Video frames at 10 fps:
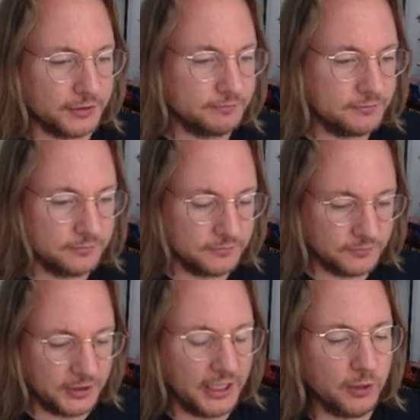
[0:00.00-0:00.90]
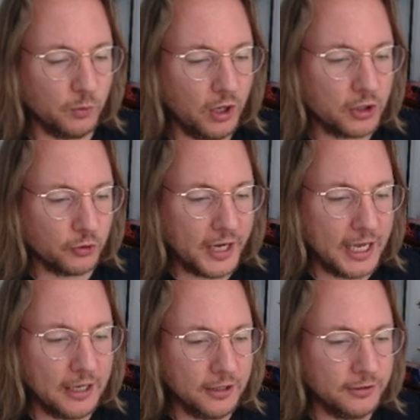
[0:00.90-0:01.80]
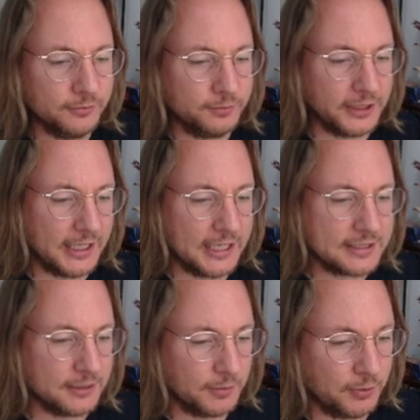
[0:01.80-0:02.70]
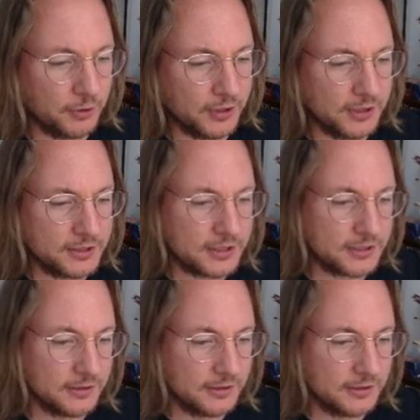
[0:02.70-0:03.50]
and kind of walk around, play against some opponents.